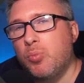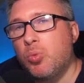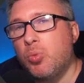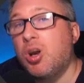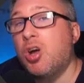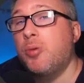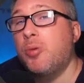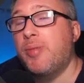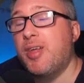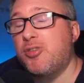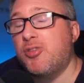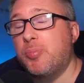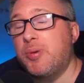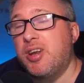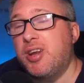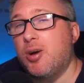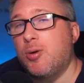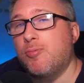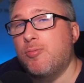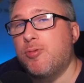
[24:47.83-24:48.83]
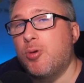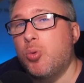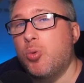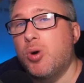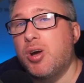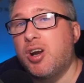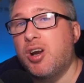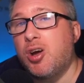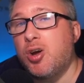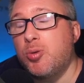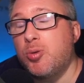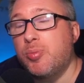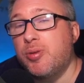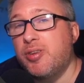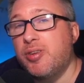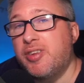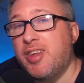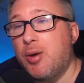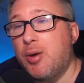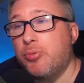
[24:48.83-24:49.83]
Well, I hope that's been helpful, and I hope
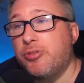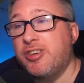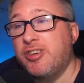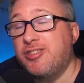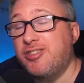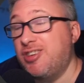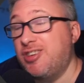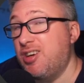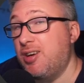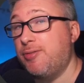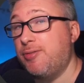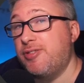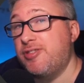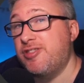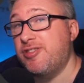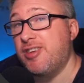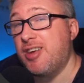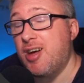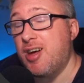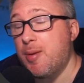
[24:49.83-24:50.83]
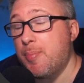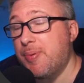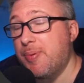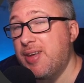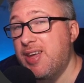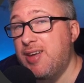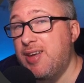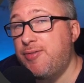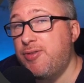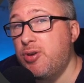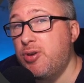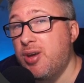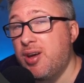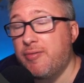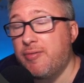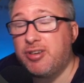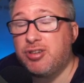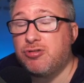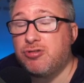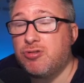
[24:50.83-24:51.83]
that that was easy enough to set up. If you're
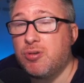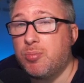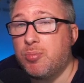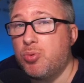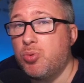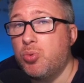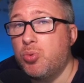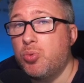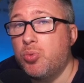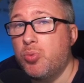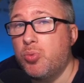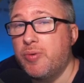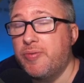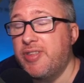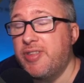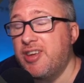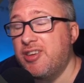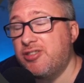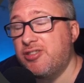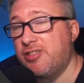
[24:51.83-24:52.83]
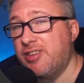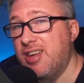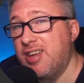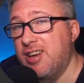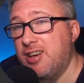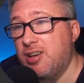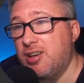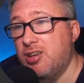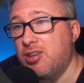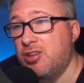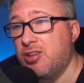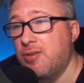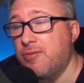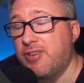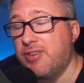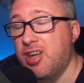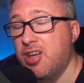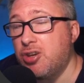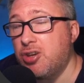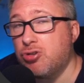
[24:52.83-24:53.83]
having trouble with this, then don't
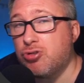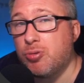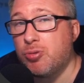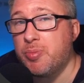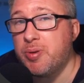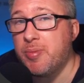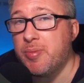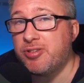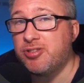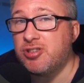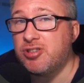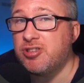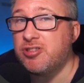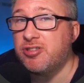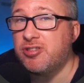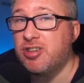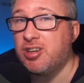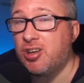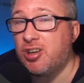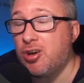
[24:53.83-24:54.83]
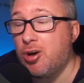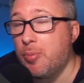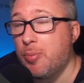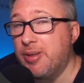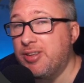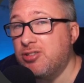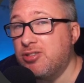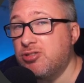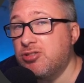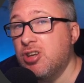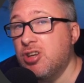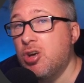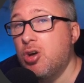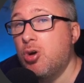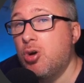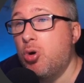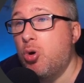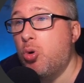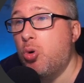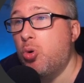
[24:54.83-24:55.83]
forget you can drop me messages in the comments
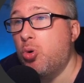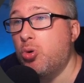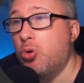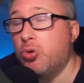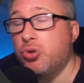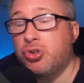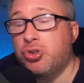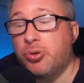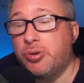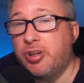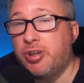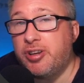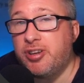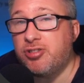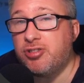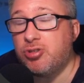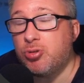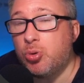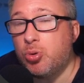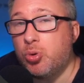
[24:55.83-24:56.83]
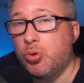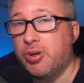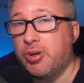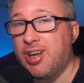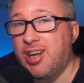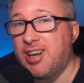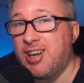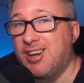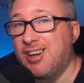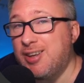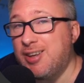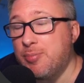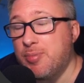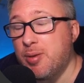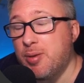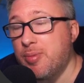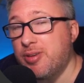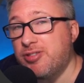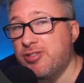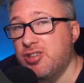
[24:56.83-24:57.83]
or join the Discord and leave
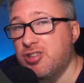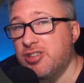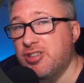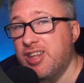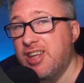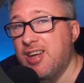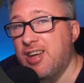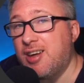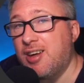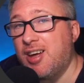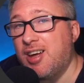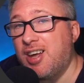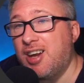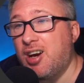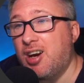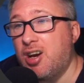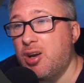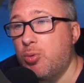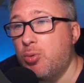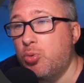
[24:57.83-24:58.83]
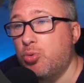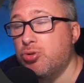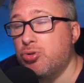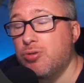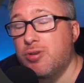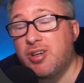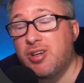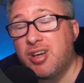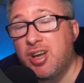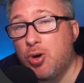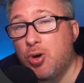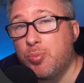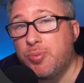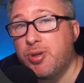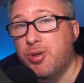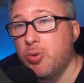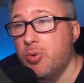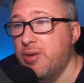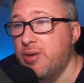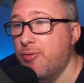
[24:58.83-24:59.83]
me a message there, and I will try and
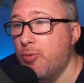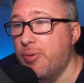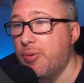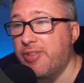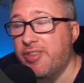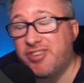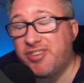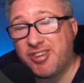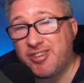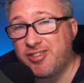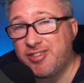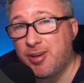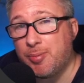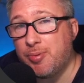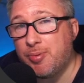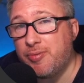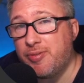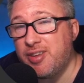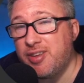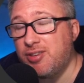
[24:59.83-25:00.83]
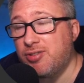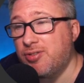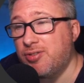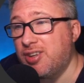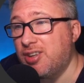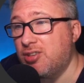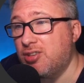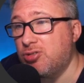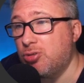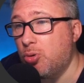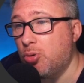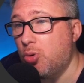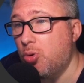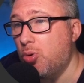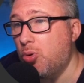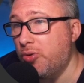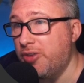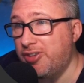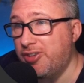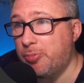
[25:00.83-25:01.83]
help you either with the setup of these things
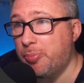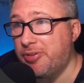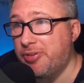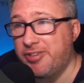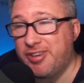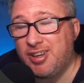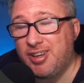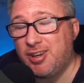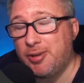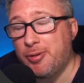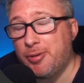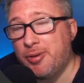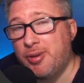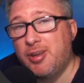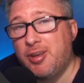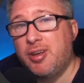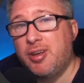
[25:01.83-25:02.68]
or this particular